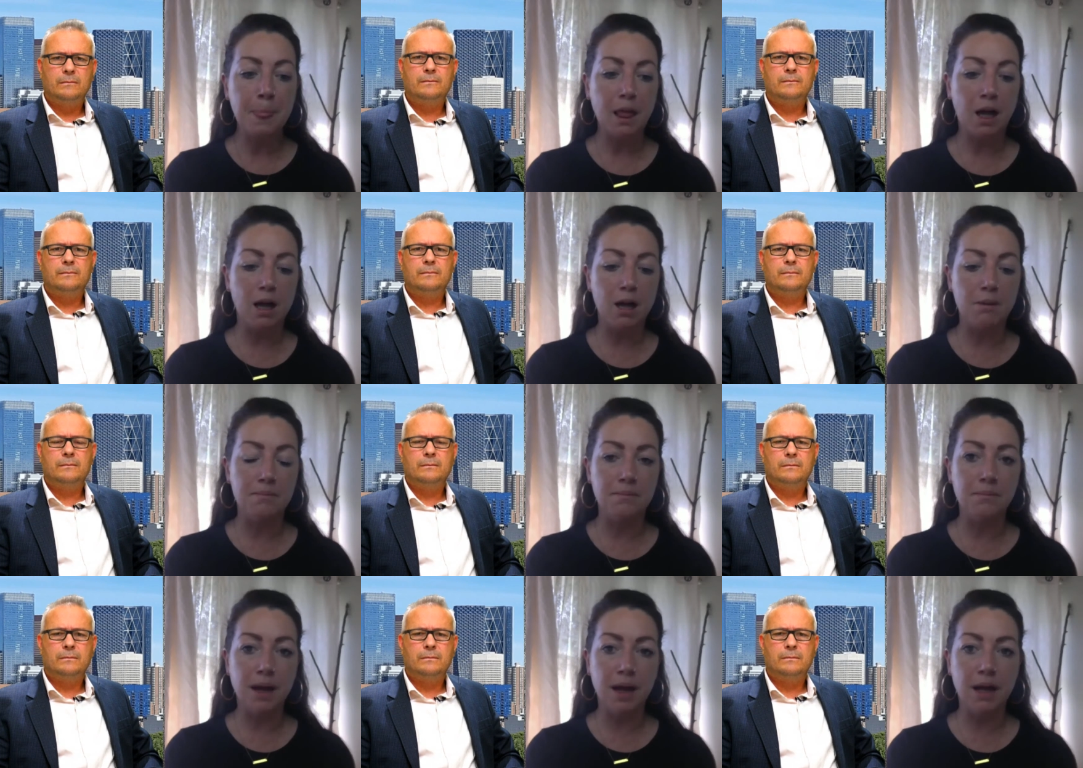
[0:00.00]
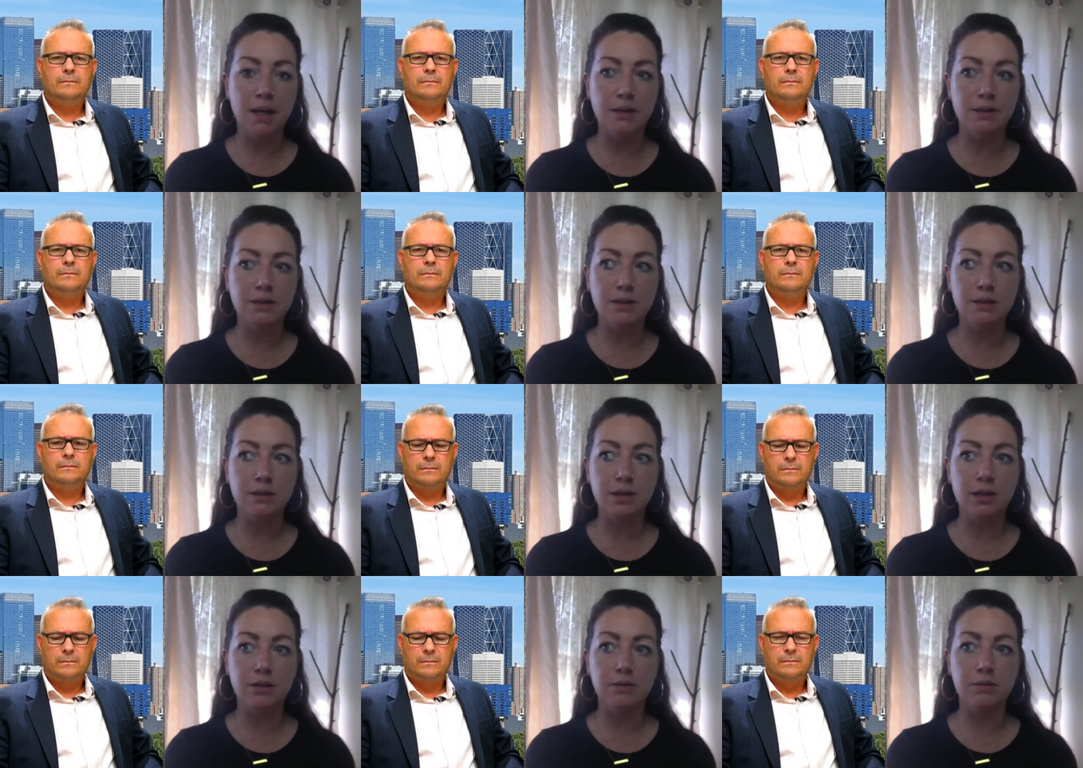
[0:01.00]
Speaker 1: Um, and
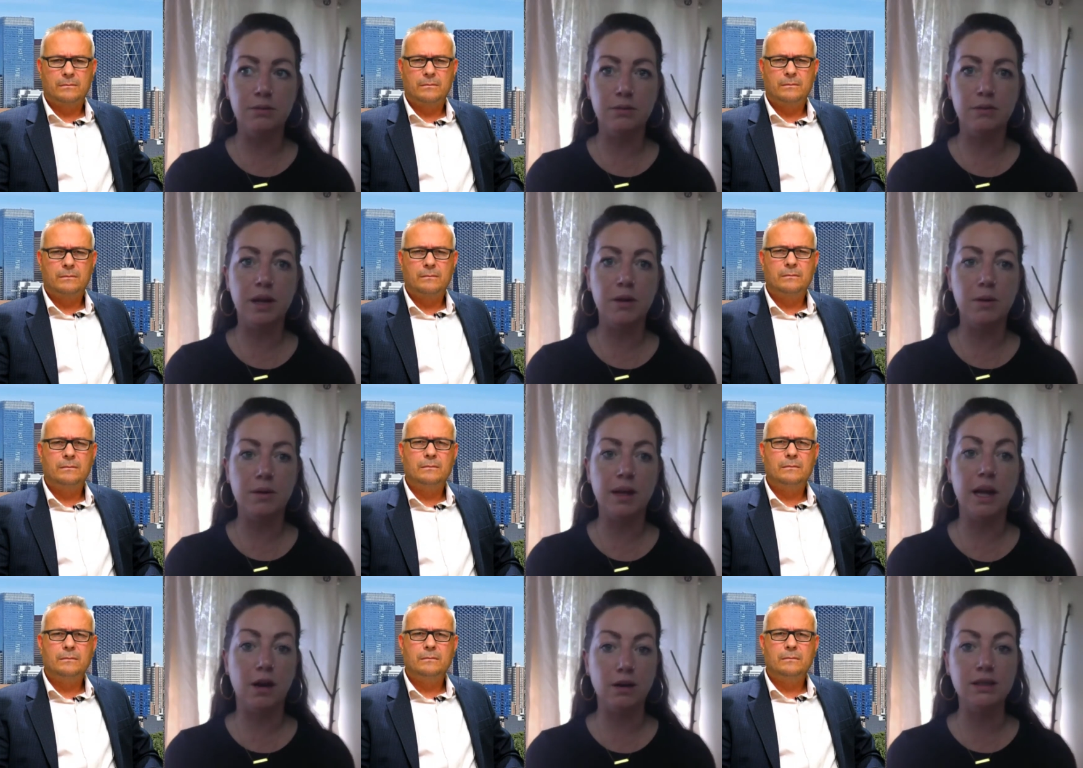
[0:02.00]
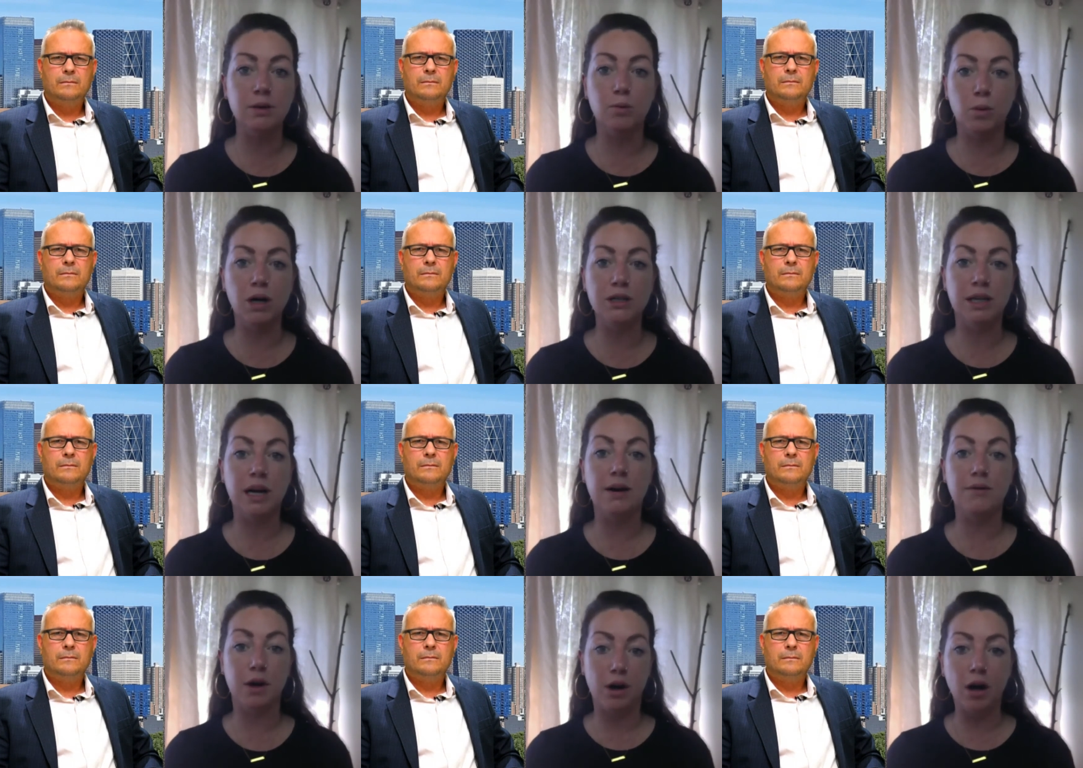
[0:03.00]
you know they they also want to
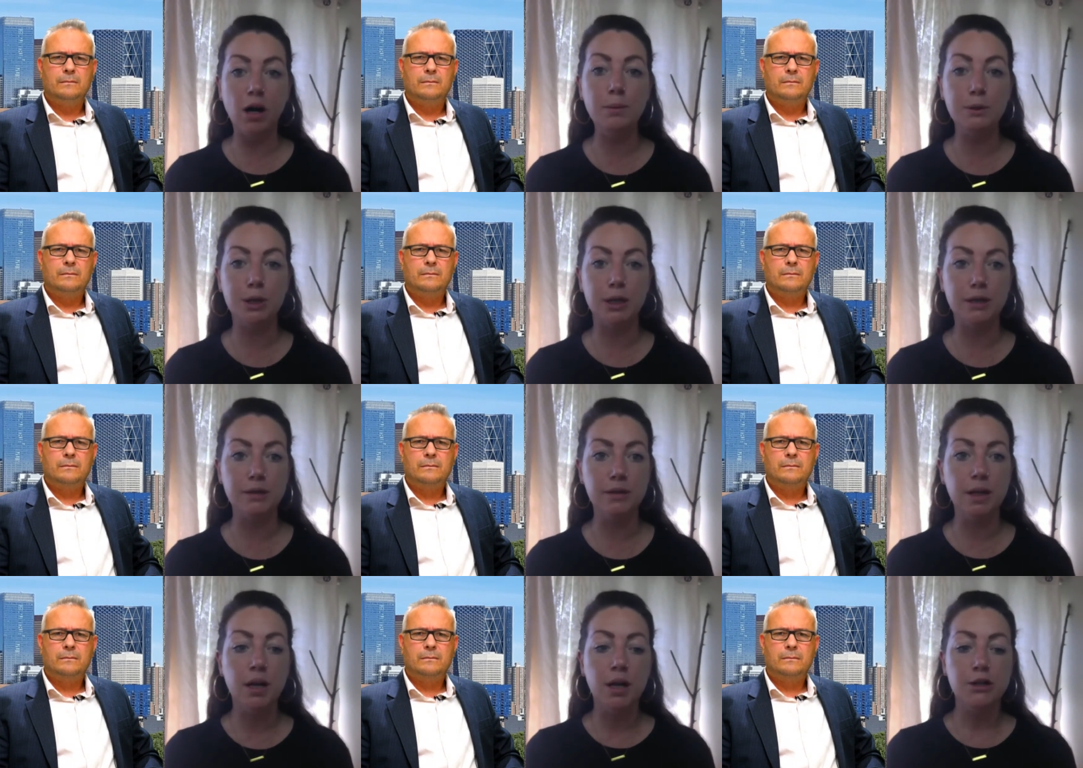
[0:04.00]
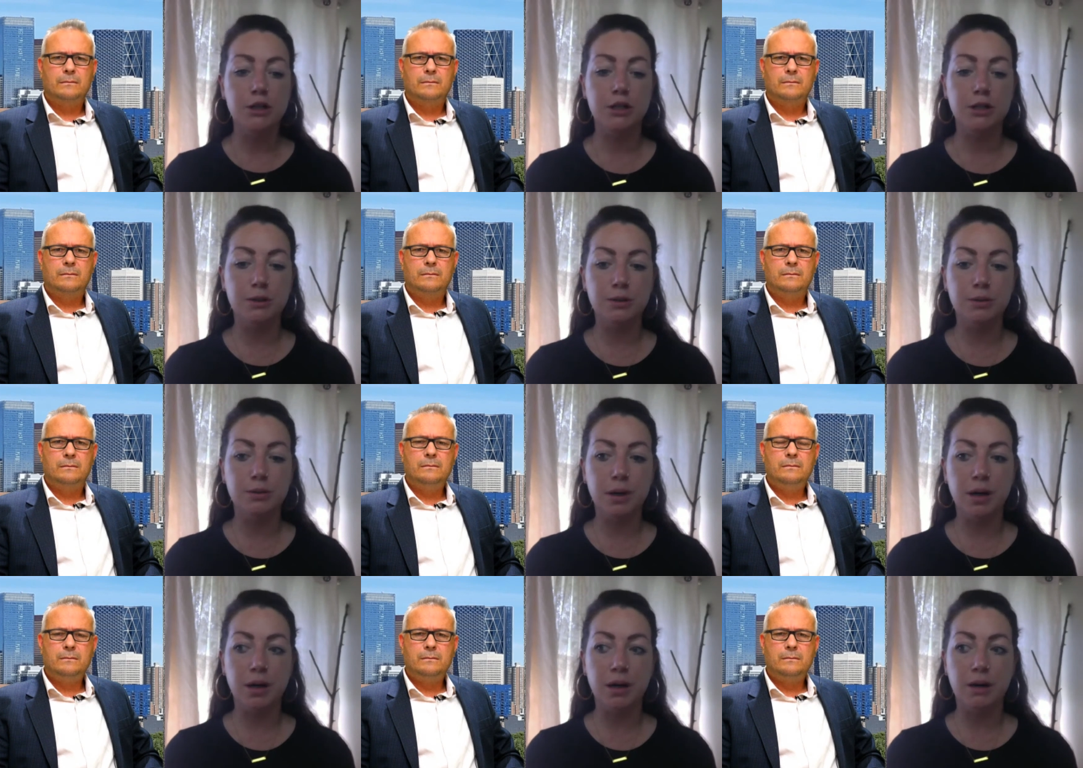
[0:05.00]
have the option to
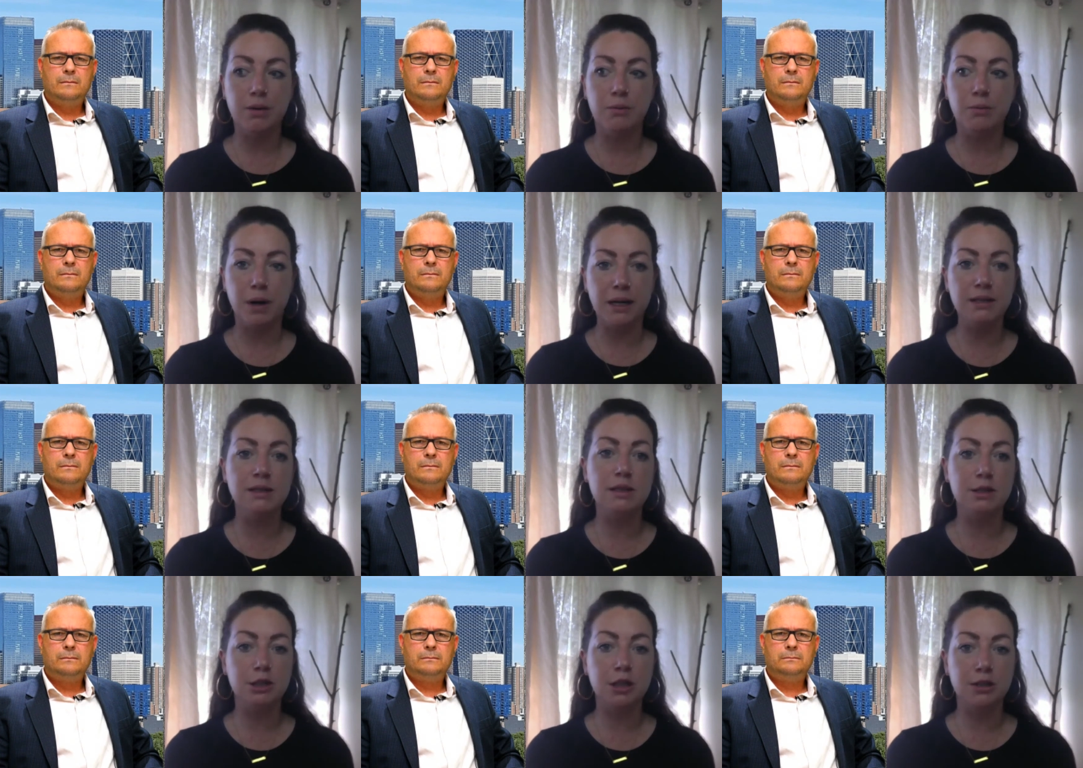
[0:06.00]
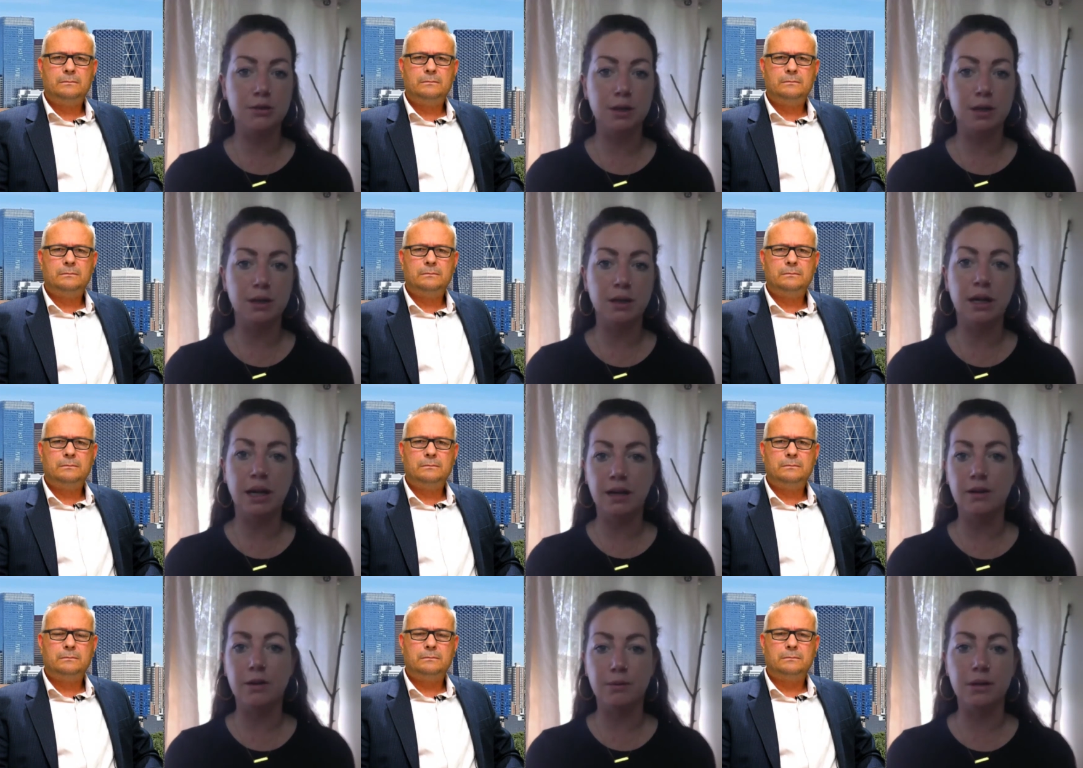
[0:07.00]
uh, raise their children
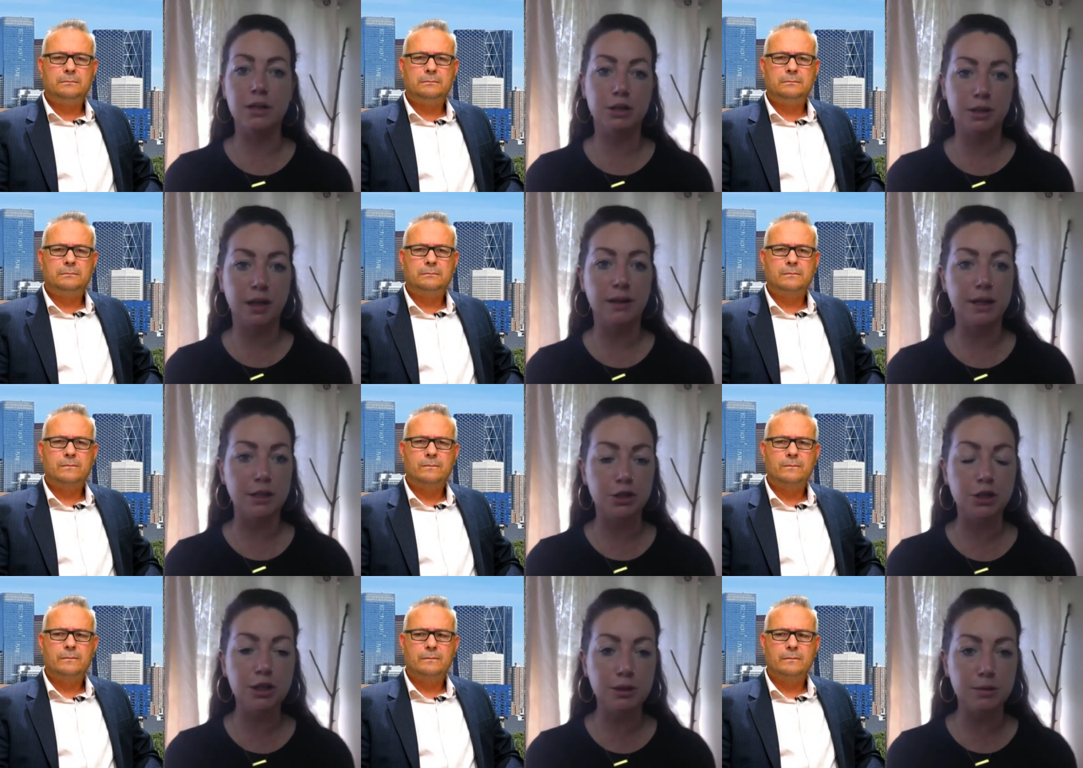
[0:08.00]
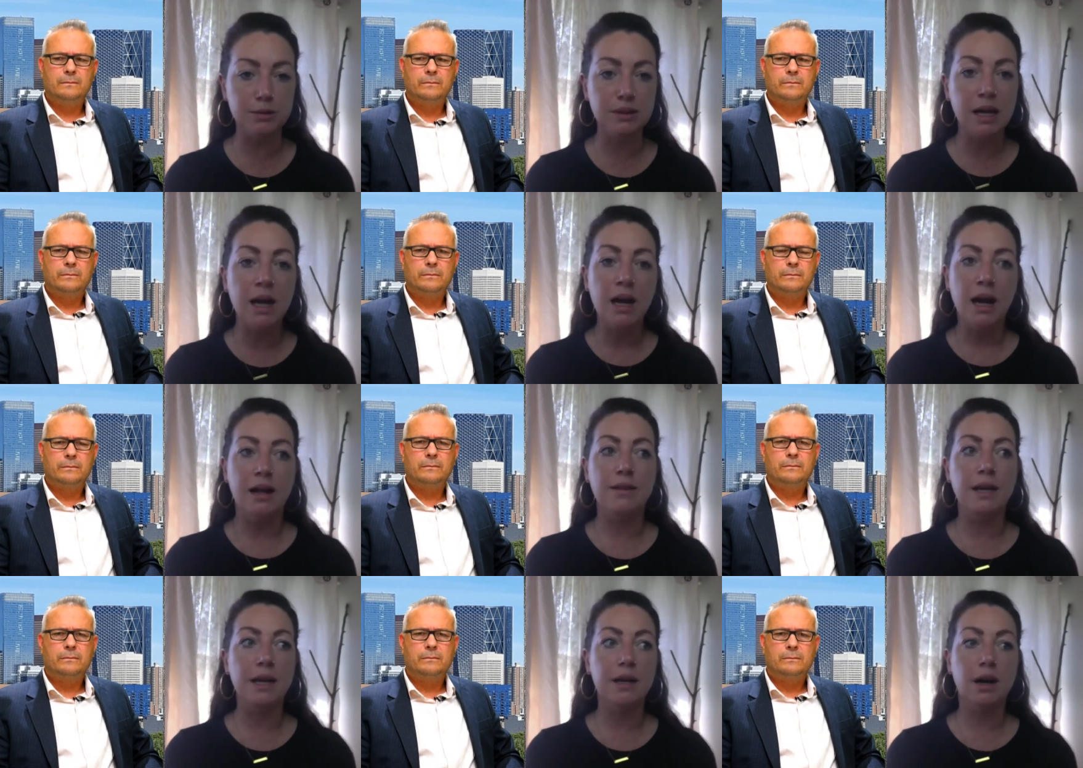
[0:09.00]
in the religion that they choose
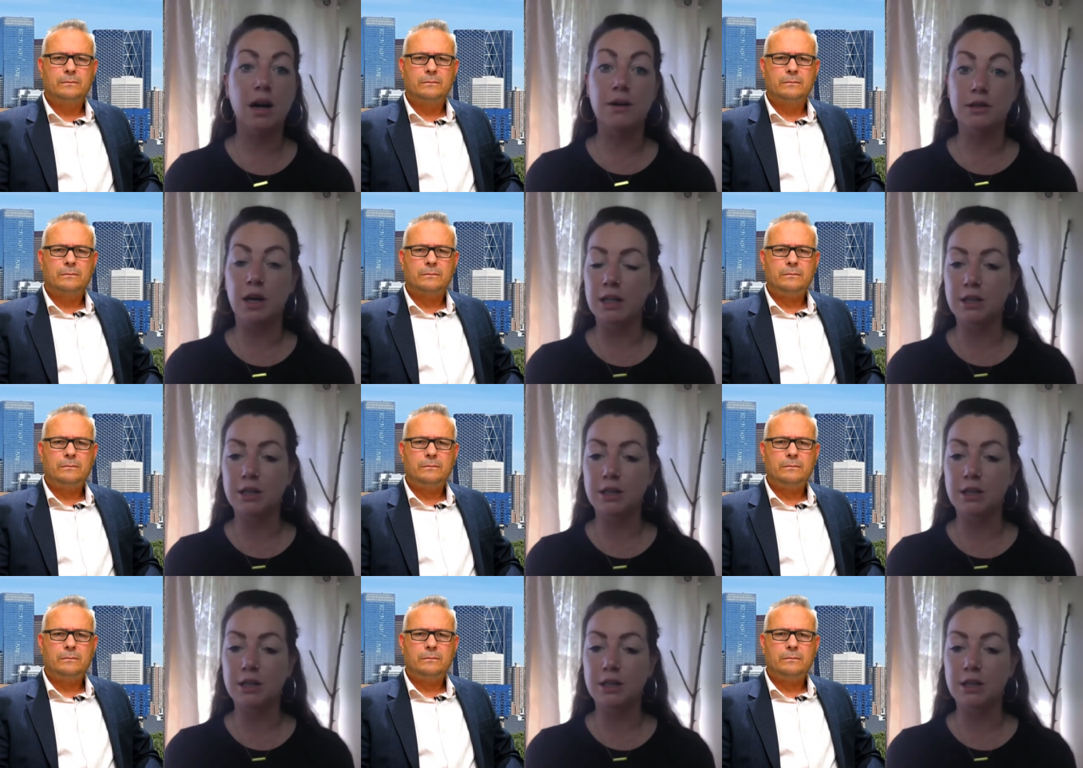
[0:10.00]
and they I, I